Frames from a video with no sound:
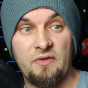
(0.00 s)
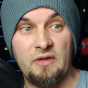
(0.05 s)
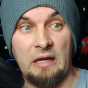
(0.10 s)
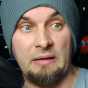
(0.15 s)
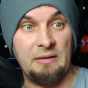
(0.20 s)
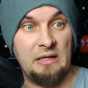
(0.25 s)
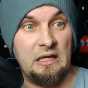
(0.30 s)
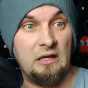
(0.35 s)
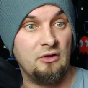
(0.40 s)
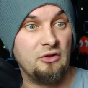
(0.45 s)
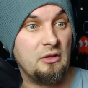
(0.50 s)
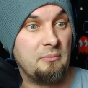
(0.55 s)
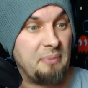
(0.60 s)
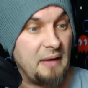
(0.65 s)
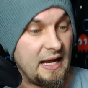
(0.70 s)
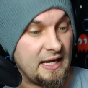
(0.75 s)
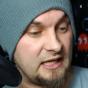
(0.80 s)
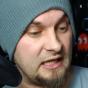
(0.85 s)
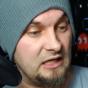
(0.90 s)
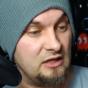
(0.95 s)
I mean, on the
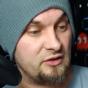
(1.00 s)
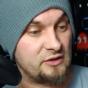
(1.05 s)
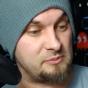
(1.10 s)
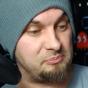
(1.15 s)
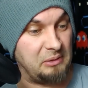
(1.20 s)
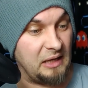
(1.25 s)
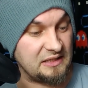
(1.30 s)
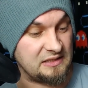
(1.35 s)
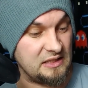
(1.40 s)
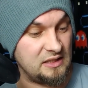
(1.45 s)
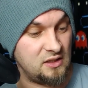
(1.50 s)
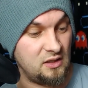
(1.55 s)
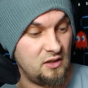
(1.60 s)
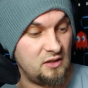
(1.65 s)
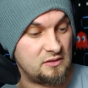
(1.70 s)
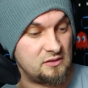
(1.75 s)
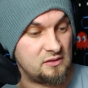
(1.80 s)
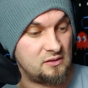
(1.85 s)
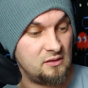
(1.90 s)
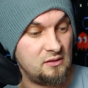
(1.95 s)
back, it looks bloody
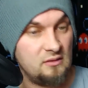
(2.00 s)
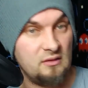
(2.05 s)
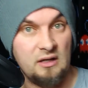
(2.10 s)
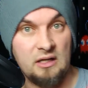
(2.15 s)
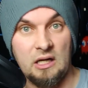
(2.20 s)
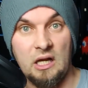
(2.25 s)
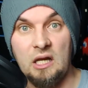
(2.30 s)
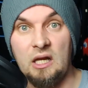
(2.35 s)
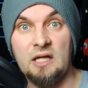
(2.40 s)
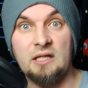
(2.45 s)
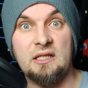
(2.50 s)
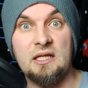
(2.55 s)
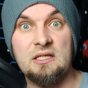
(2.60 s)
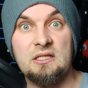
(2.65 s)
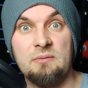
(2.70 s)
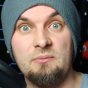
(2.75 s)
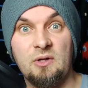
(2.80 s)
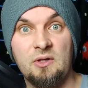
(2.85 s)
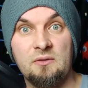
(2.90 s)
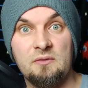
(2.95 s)
good. And I like
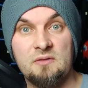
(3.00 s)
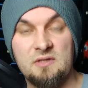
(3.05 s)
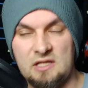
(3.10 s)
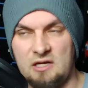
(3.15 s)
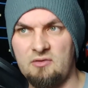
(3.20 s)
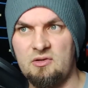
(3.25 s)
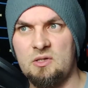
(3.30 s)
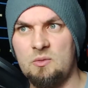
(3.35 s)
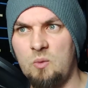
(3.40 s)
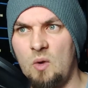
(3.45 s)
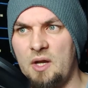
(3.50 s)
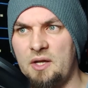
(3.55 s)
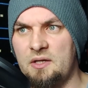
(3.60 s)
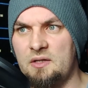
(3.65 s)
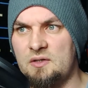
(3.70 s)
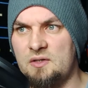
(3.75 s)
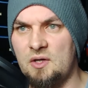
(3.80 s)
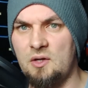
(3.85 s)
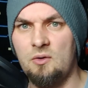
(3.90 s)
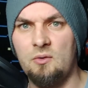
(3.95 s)
Digimon Series 1
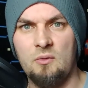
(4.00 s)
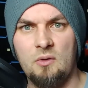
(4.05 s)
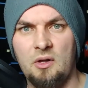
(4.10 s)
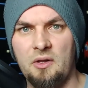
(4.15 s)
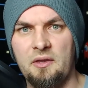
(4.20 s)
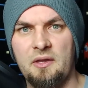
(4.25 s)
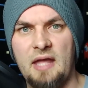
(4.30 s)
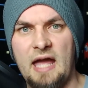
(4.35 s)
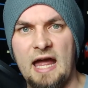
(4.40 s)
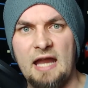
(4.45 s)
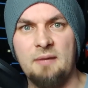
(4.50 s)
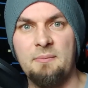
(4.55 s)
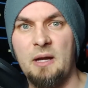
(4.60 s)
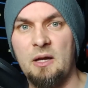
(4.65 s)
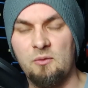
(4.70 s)
and 2 on anime.